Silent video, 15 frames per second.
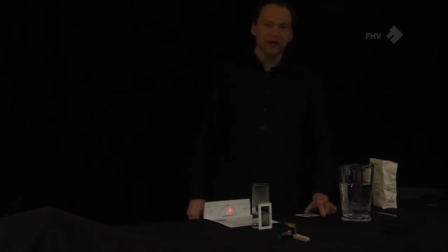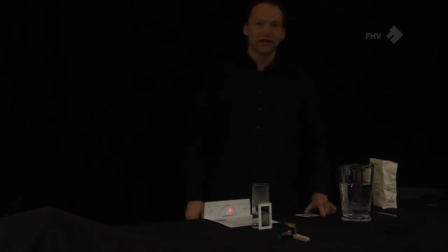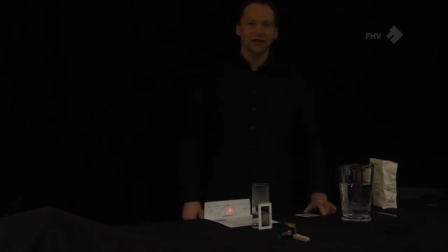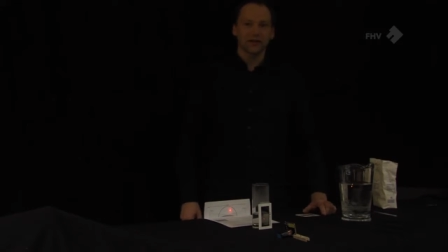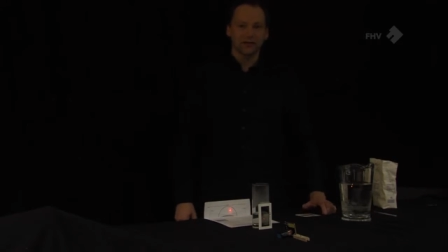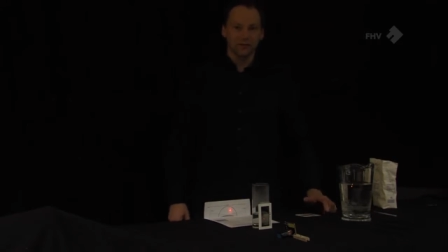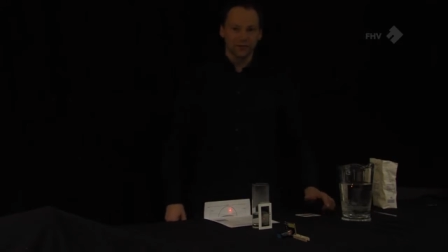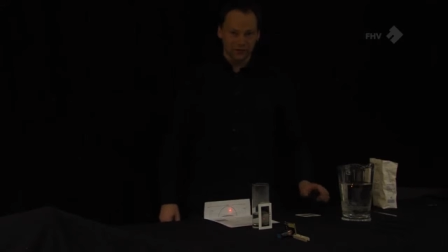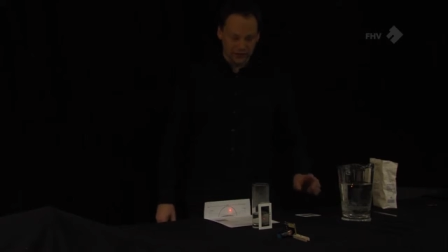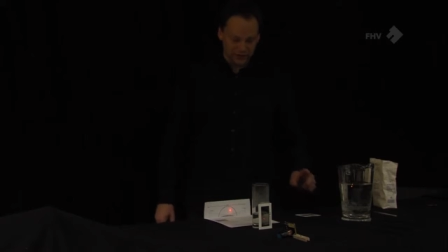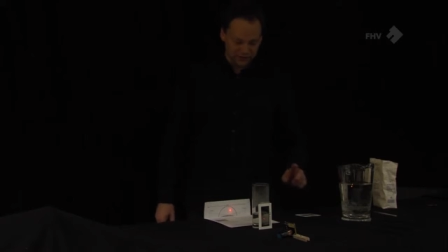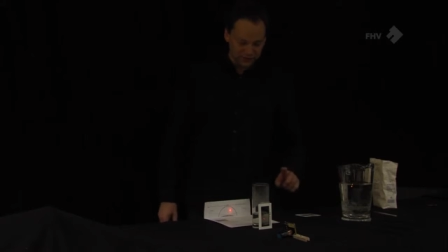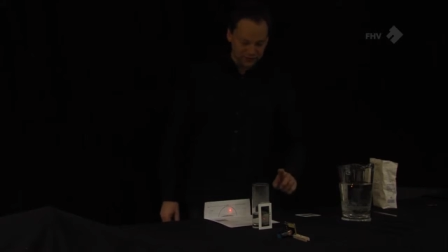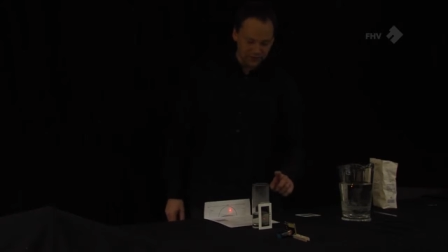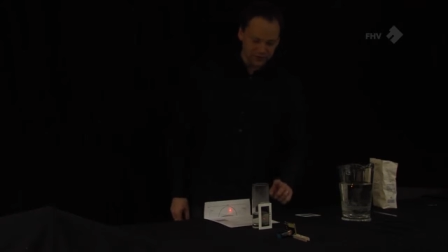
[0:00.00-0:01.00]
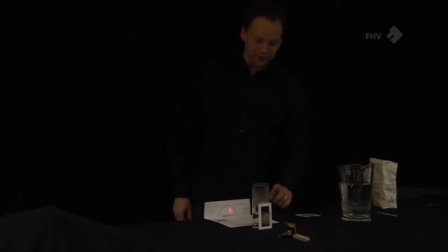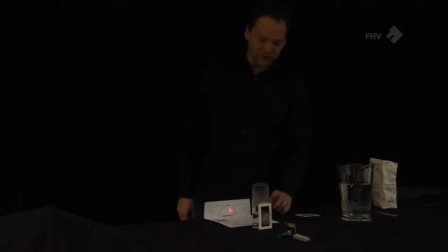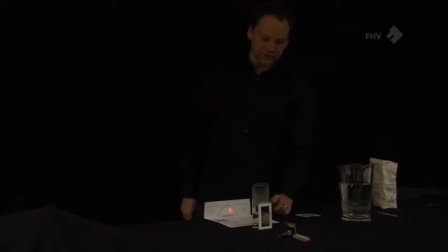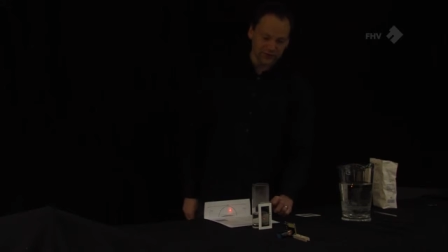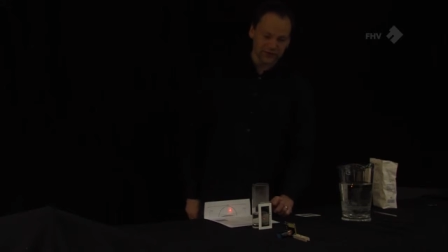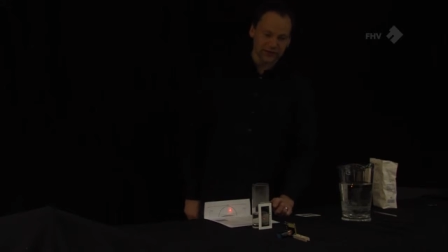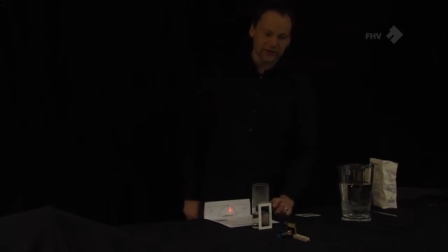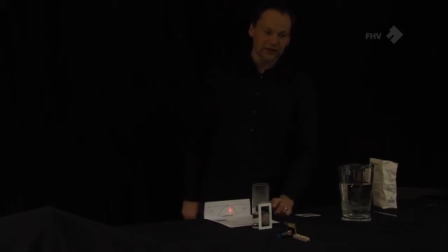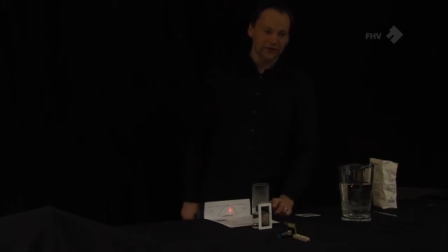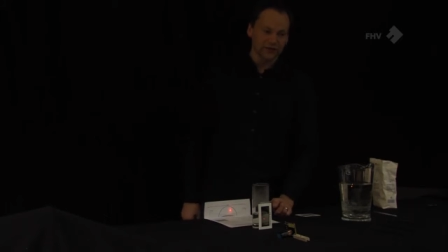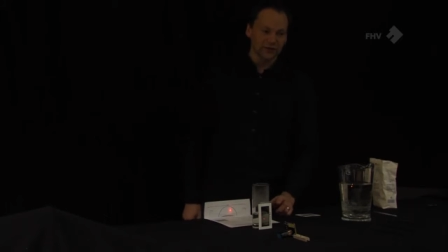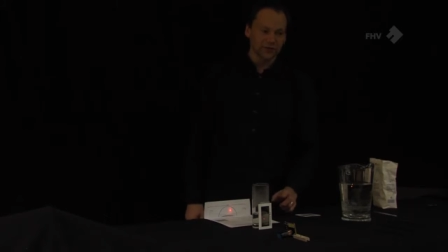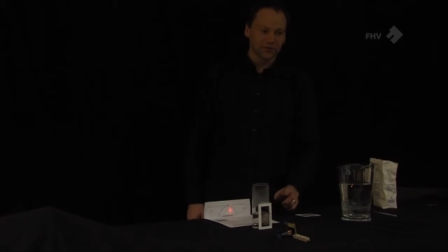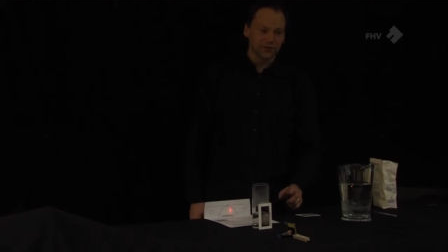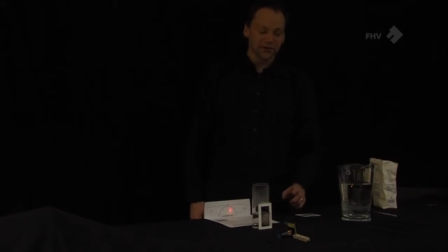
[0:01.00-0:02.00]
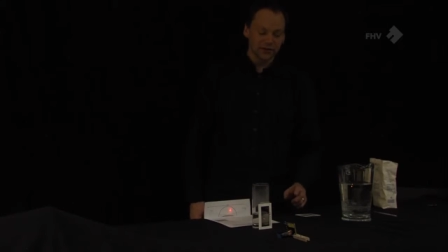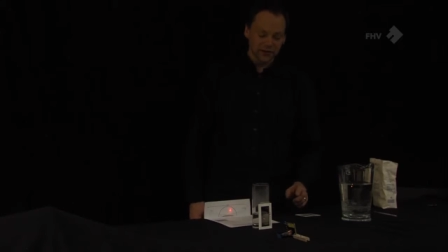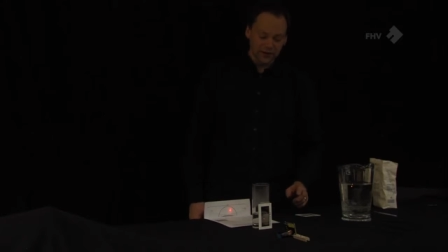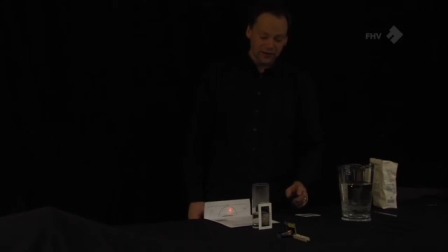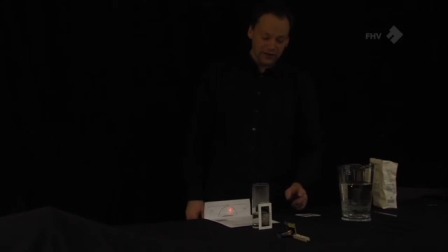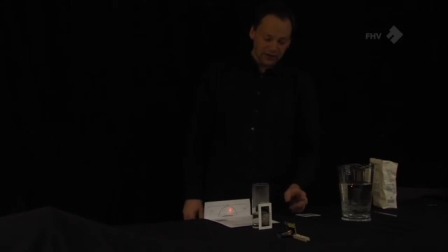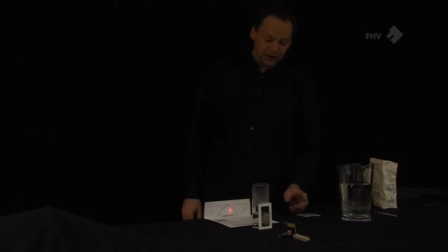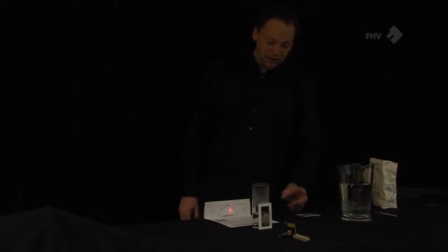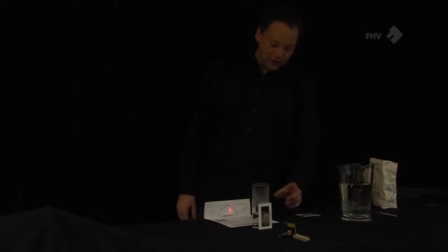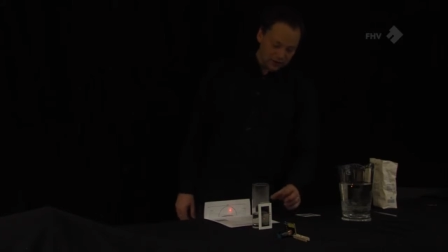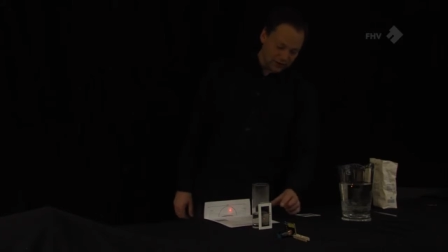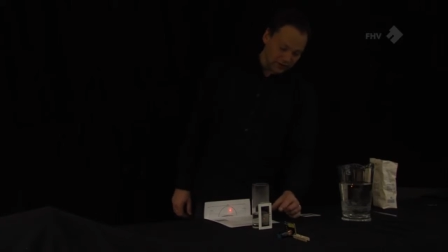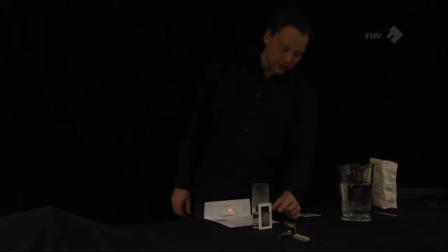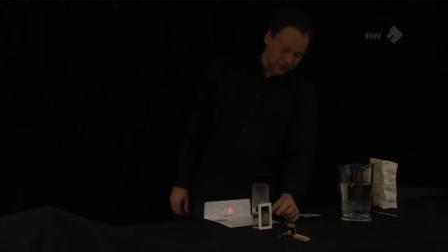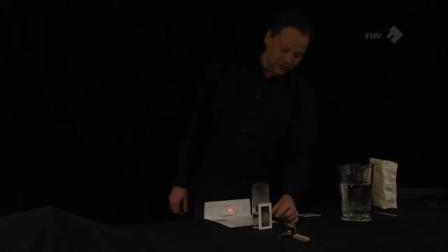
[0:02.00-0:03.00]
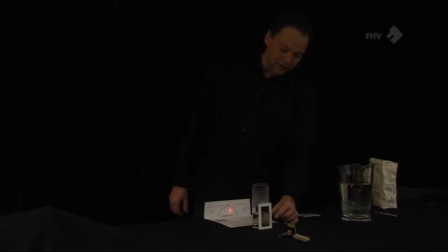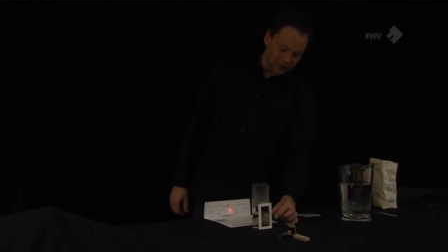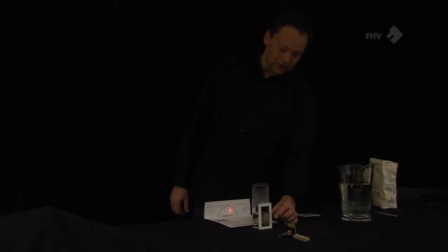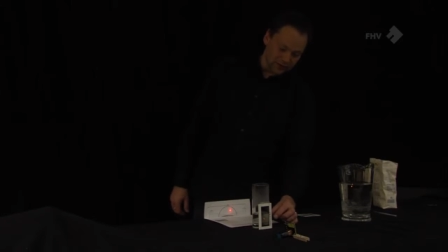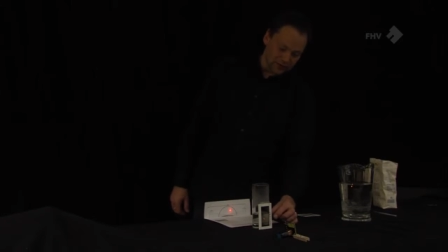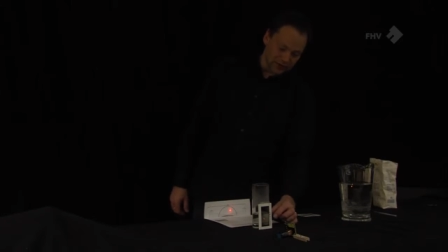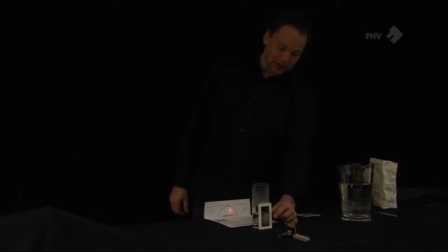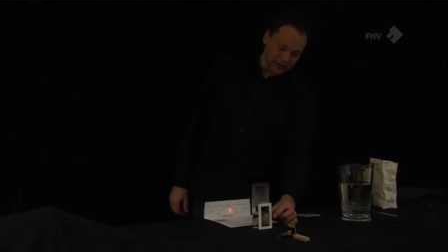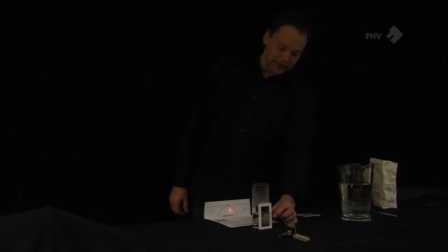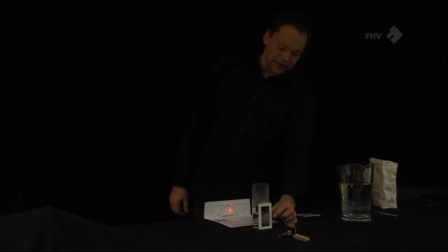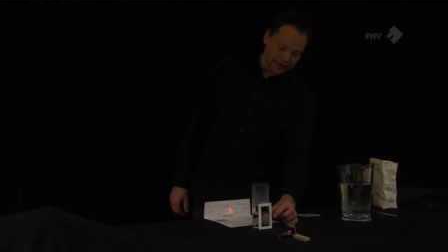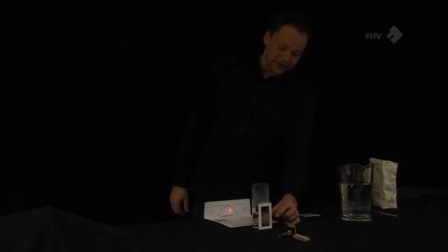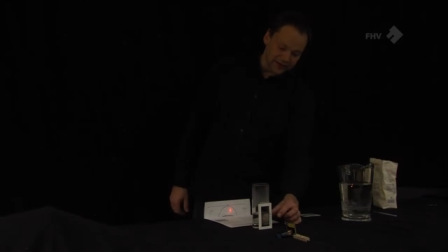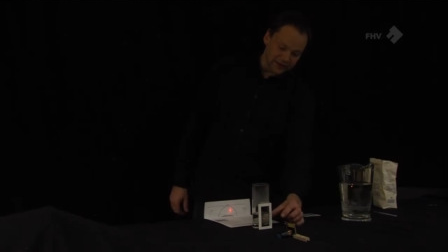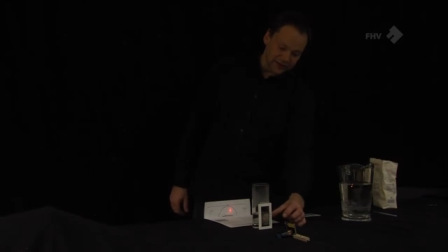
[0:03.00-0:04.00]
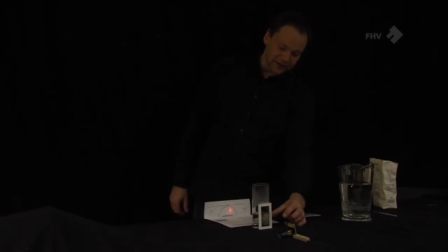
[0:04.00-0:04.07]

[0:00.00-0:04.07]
and the length of the light's path through the optically active medium,